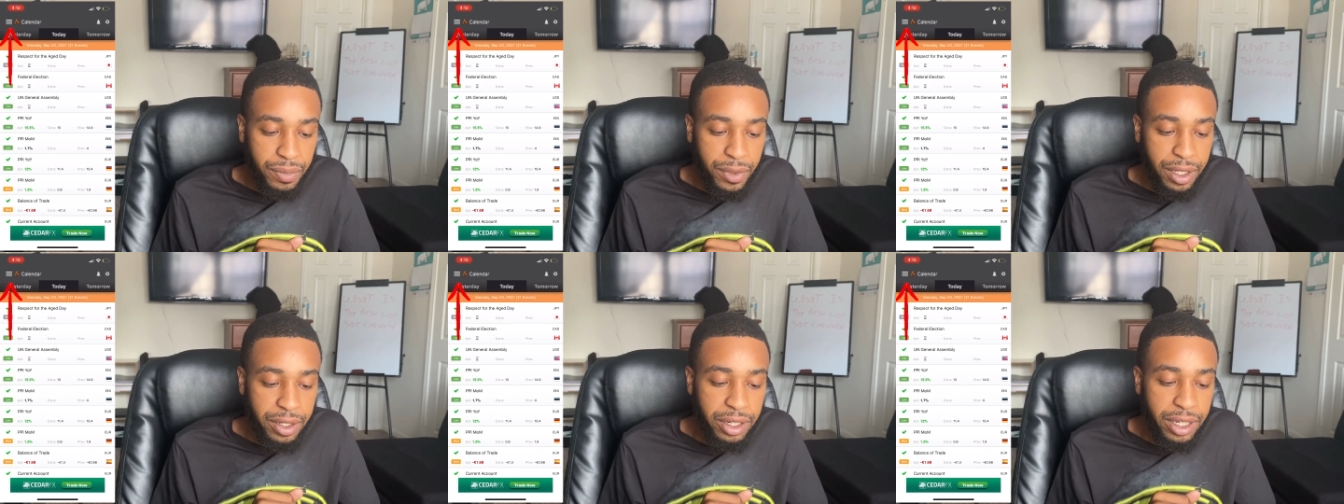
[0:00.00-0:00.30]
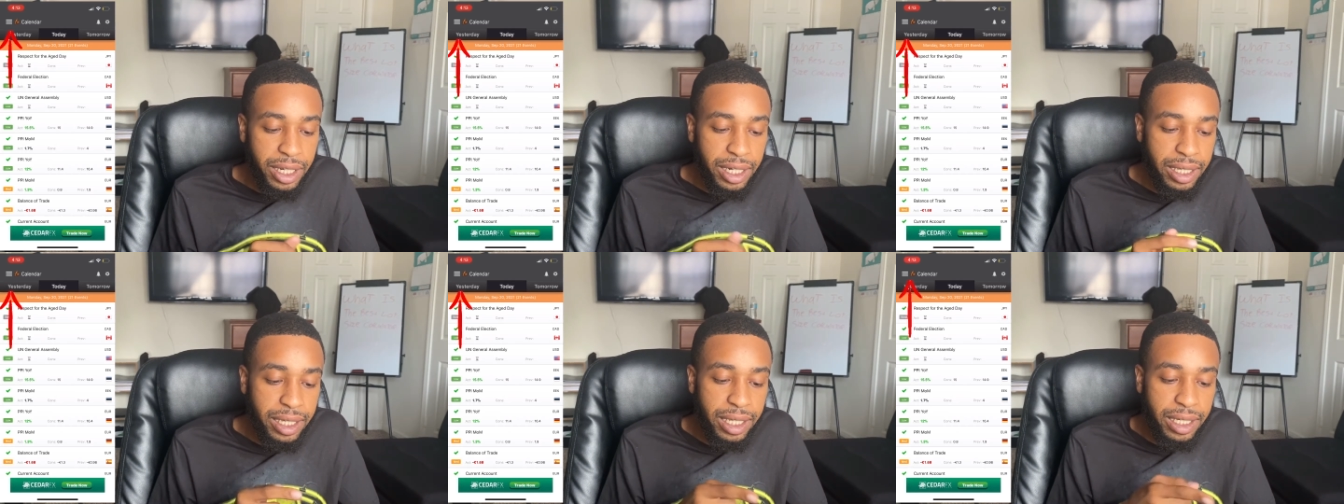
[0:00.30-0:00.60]
you're
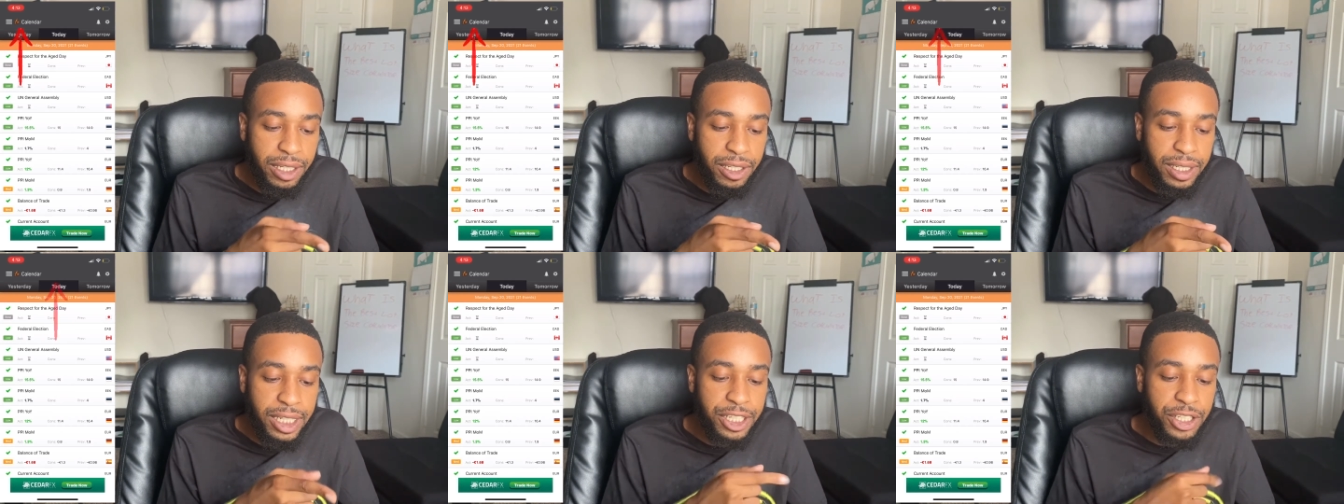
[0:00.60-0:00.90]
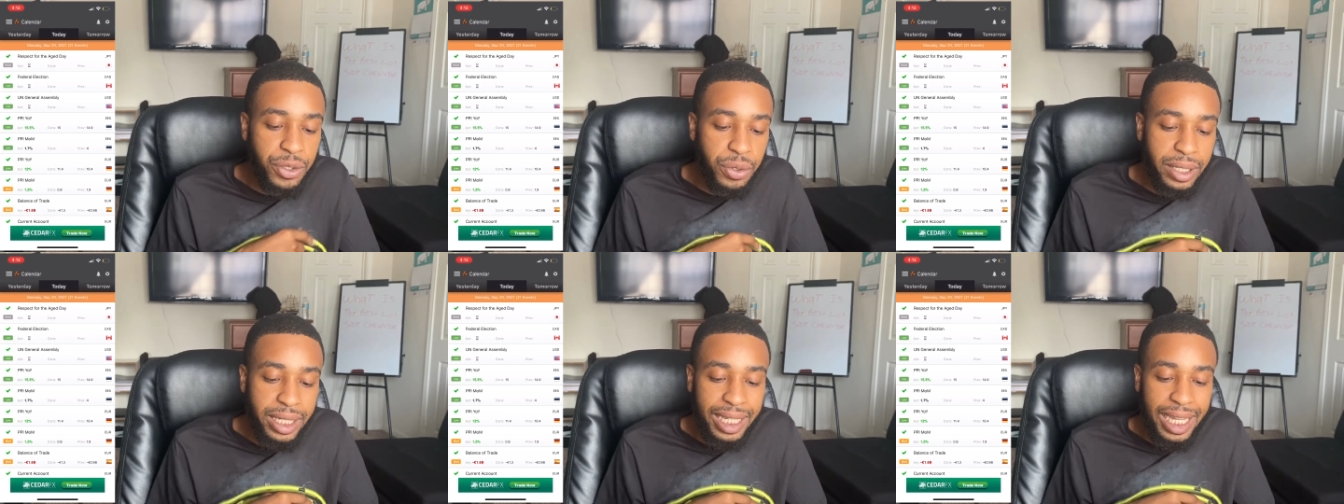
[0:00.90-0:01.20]
gonna click on these
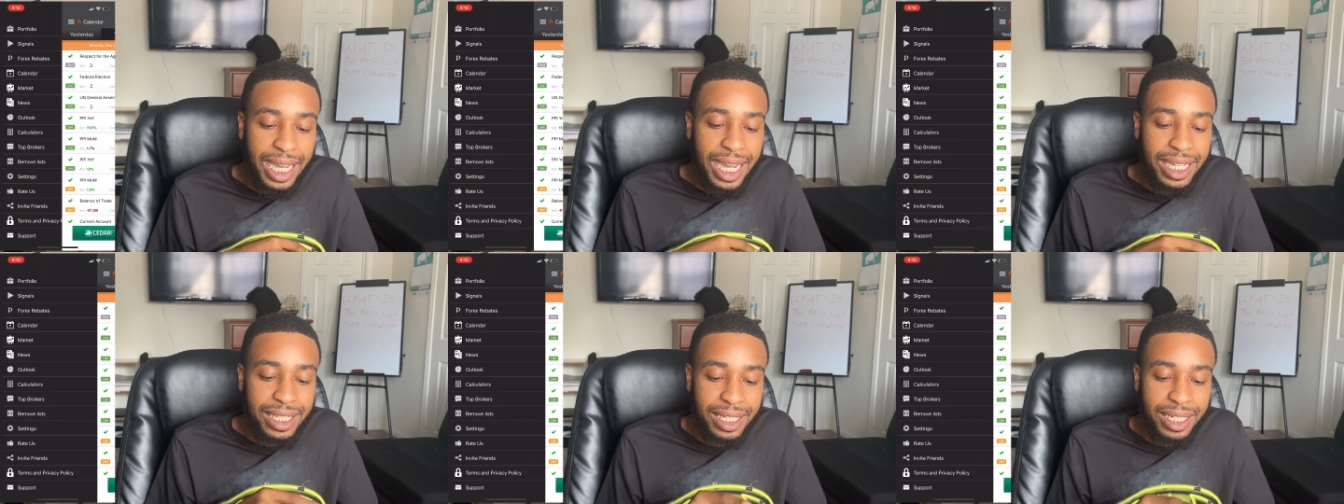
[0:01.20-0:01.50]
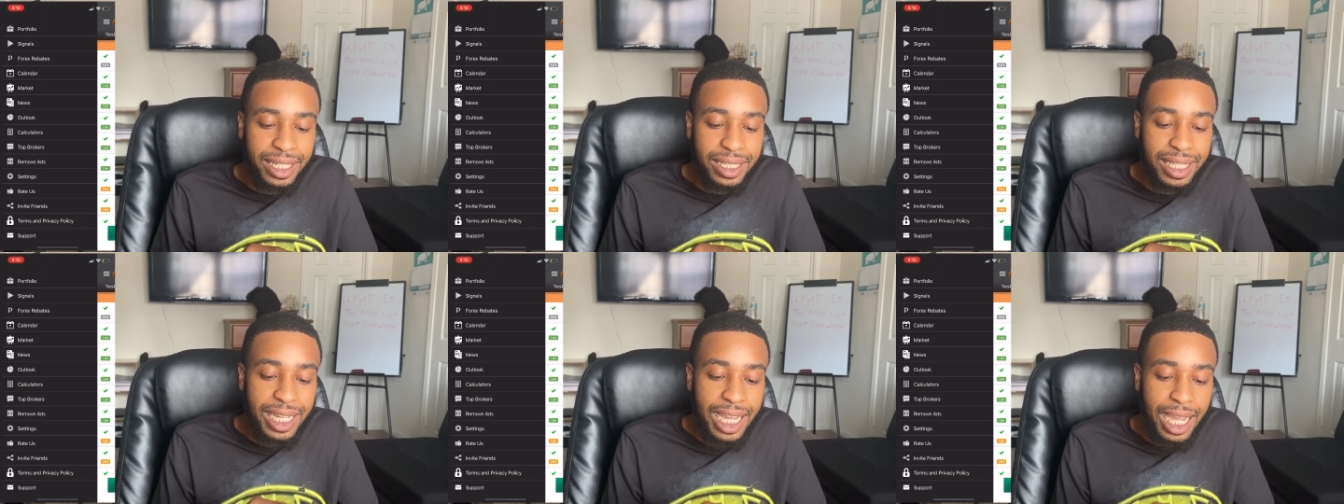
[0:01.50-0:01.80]
three lines in
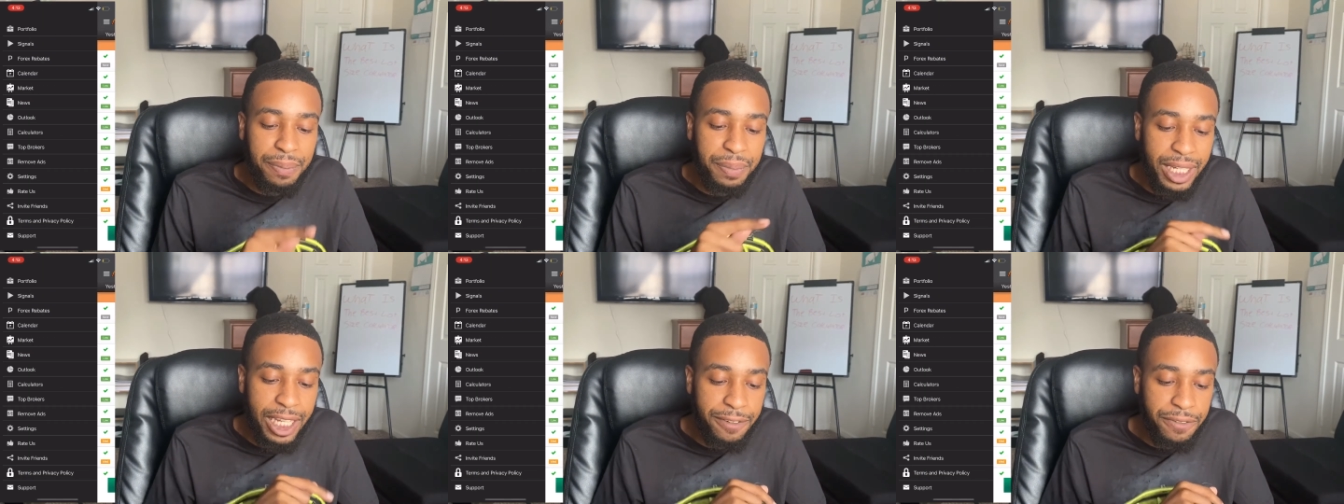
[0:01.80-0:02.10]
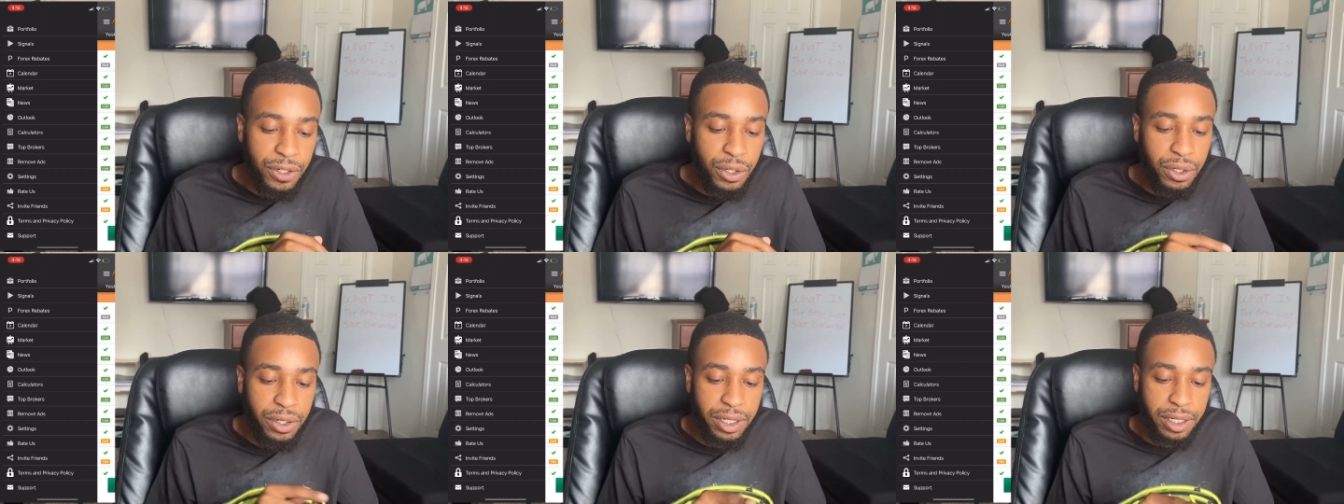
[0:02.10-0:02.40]
the top left
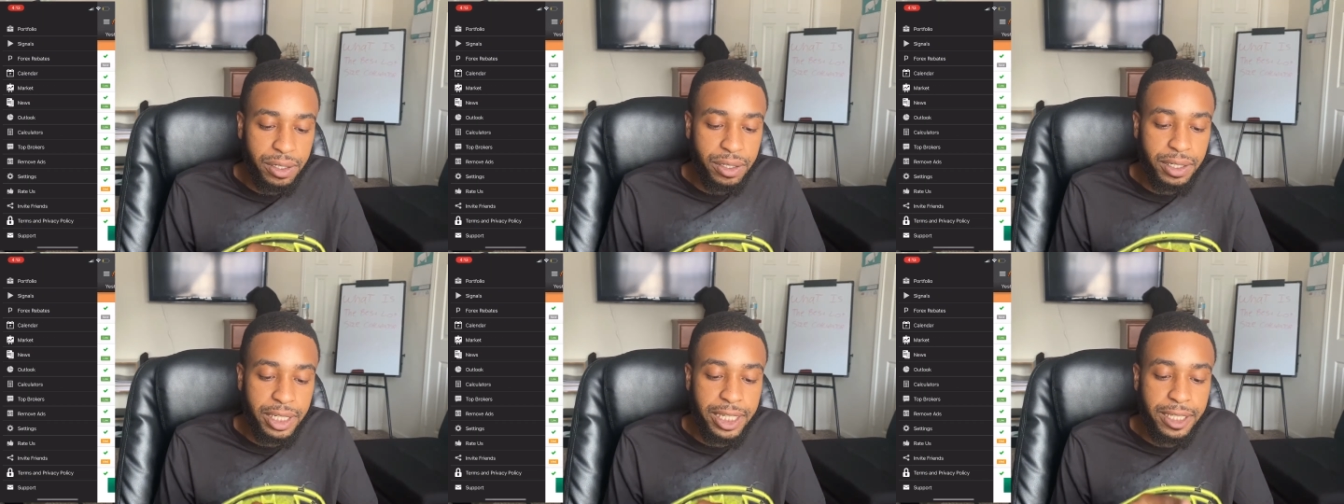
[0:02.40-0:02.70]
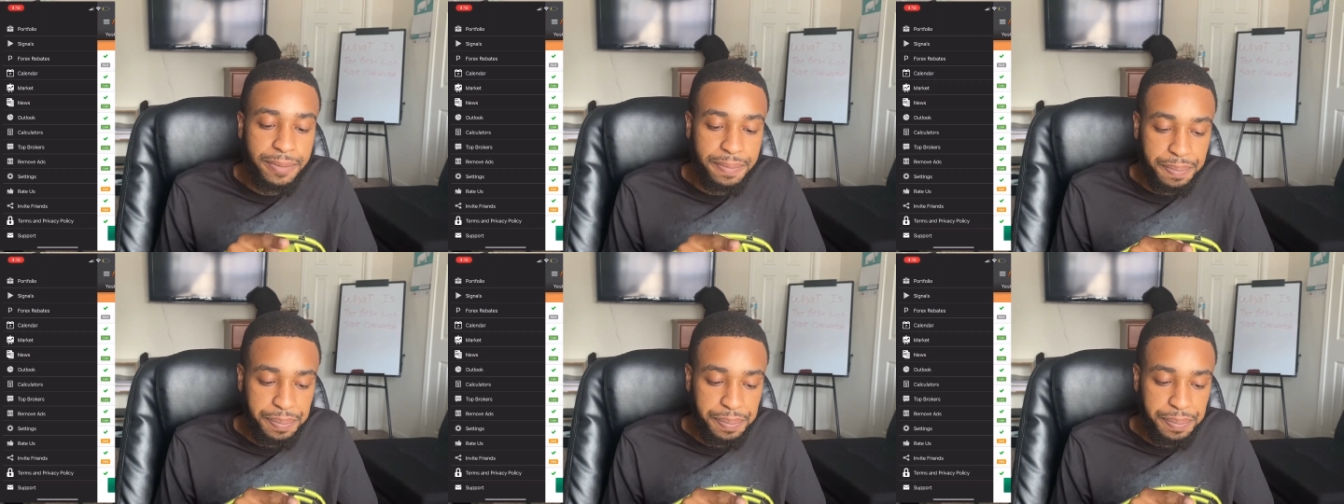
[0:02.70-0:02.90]
corner, okay?